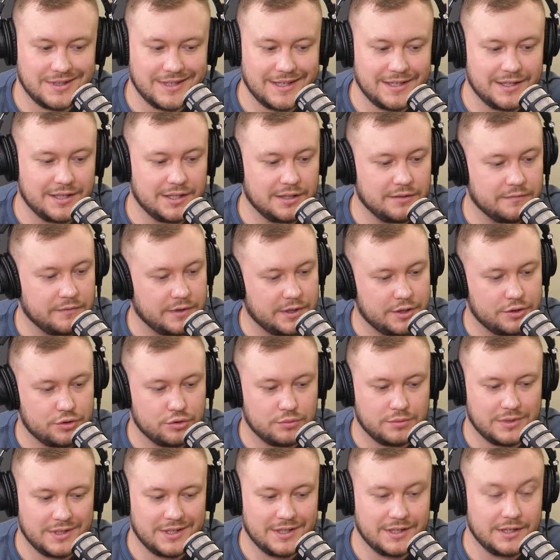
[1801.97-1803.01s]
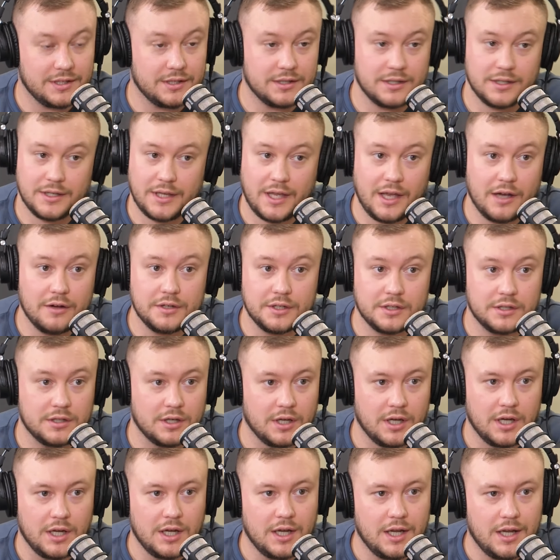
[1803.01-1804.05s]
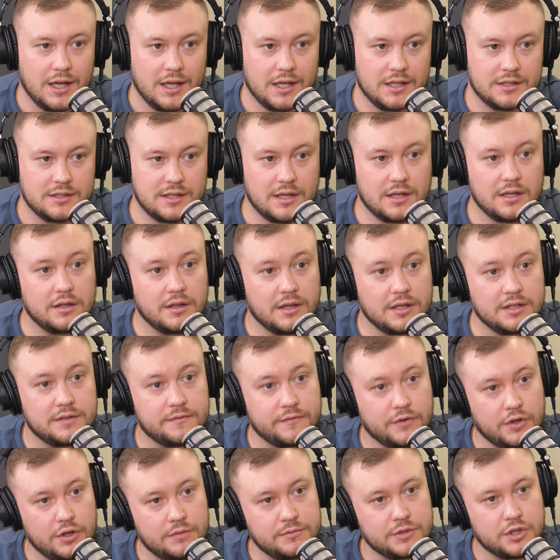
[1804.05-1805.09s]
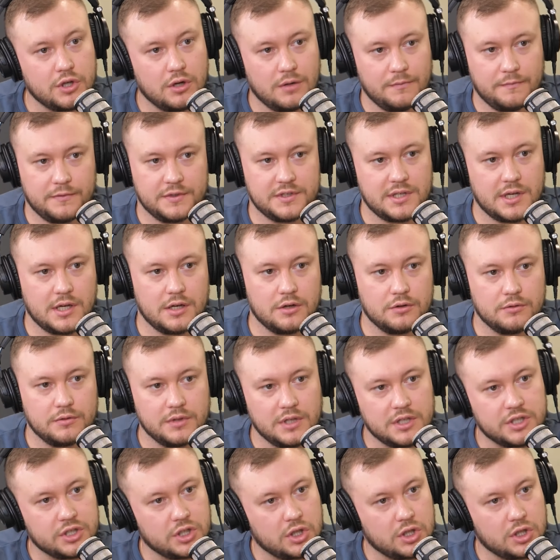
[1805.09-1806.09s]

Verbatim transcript: lending, financial planning, accounting, it's that these firms go up for sale and these